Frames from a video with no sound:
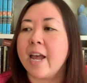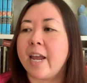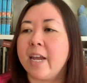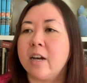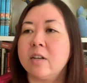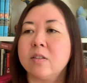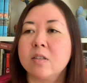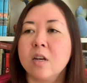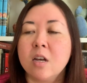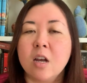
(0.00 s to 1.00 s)
And
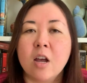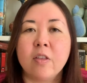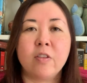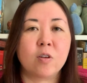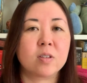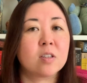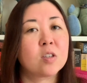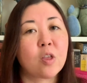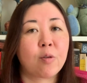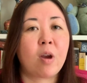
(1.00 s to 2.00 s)
there's
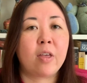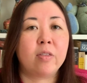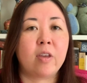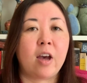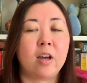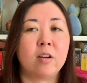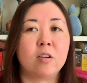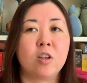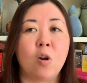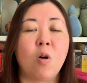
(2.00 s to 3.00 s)
this threat that,
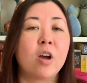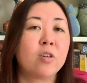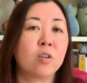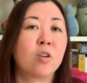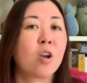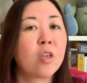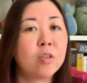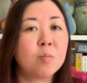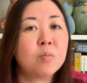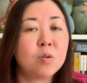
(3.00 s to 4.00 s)
you know, under
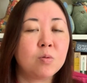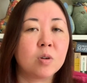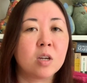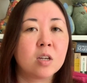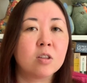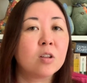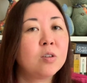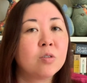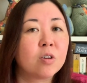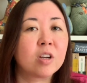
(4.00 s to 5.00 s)
the moon, the
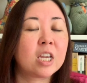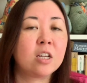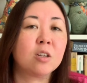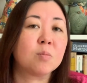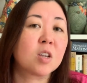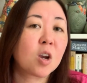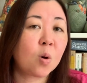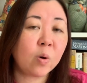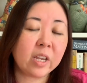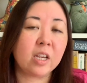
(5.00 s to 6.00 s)
lunar kingdom's
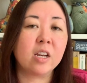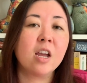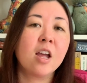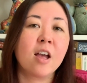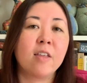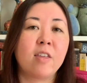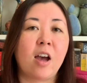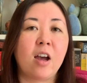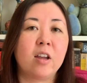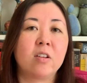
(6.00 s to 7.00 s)
queen,
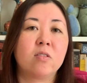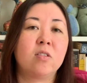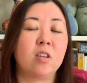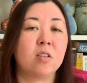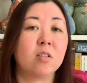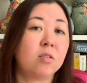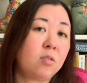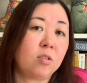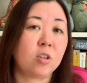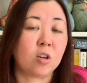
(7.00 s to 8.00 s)
that the,
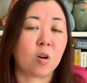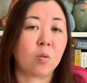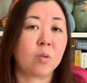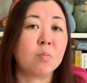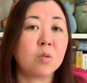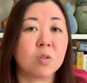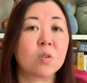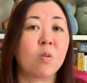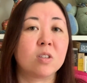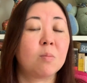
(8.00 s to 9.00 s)
you know, the moon is
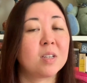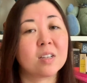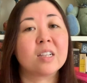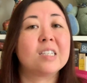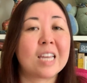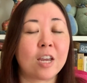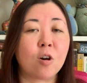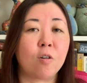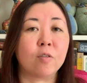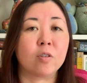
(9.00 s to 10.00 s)
going to basically
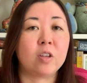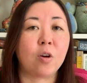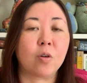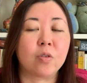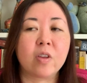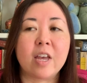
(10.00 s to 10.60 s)
take over the earth.